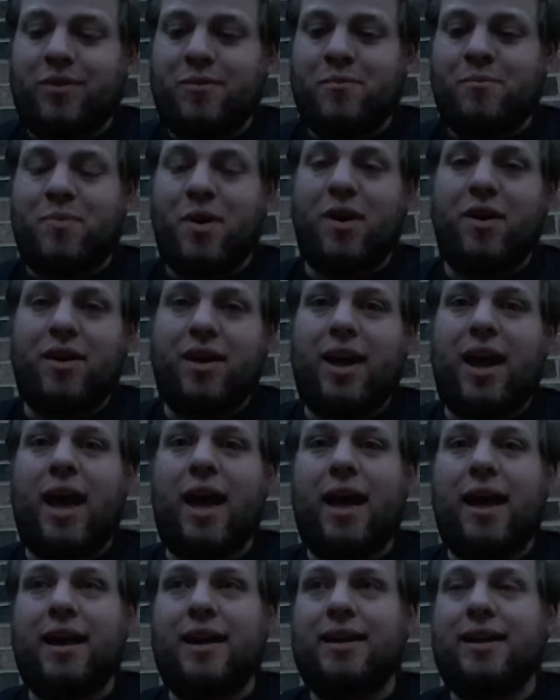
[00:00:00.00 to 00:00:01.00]
bug,
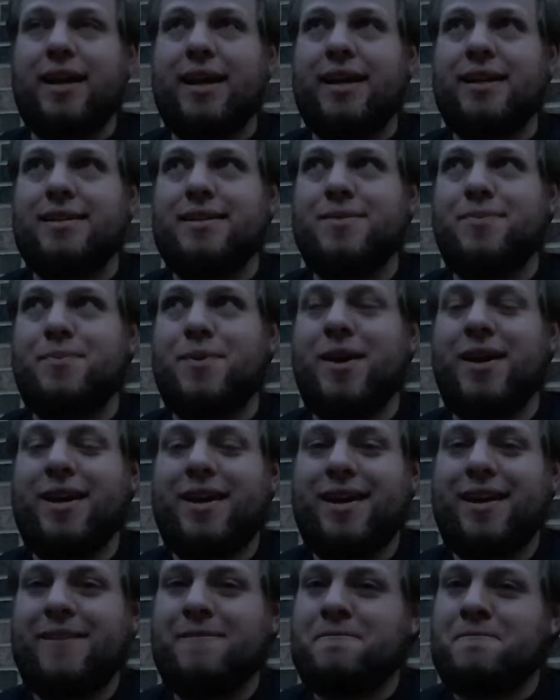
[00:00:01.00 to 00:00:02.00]
and it's
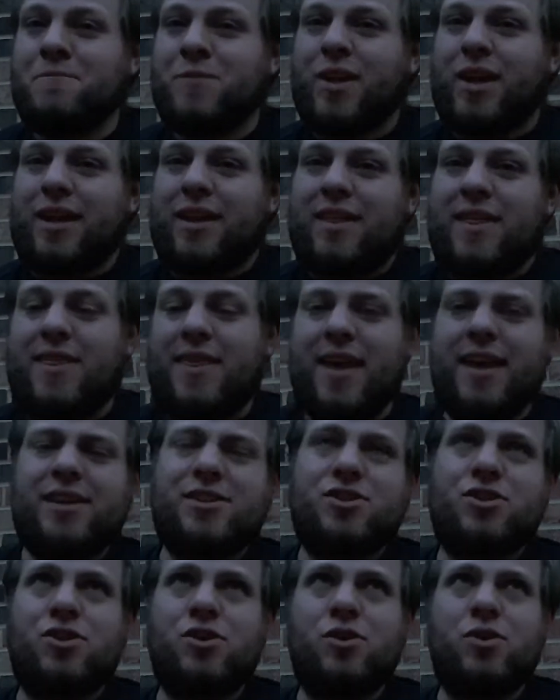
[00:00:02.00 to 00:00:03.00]

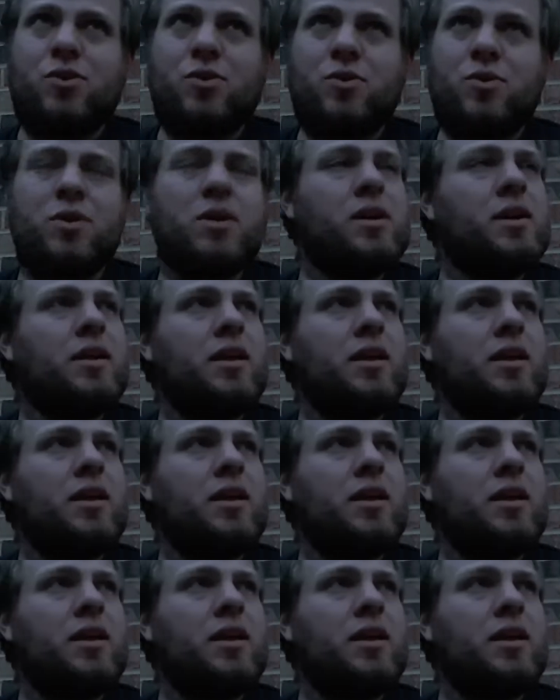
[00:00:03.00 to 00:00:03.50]
thanks to